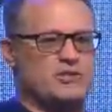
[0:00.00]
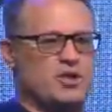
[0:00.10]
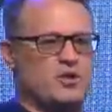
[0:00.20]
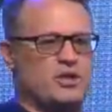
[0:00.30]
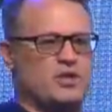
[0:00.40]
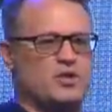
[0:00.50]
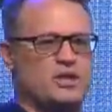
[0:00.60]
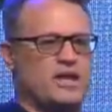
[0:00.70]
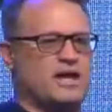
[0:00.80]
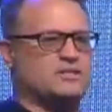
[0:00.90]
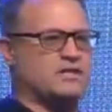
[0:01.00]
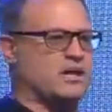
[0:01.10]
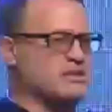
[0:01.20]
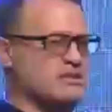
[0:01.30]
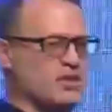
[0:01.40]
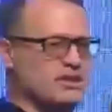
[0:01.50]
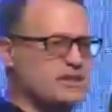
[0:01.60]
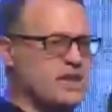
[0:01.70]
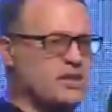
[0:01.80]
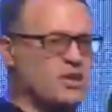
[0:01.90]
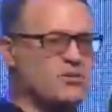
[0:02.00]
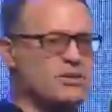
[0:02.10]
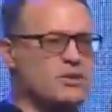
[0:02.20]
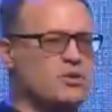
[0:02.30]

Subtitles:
in your class, not necessarily a take-home,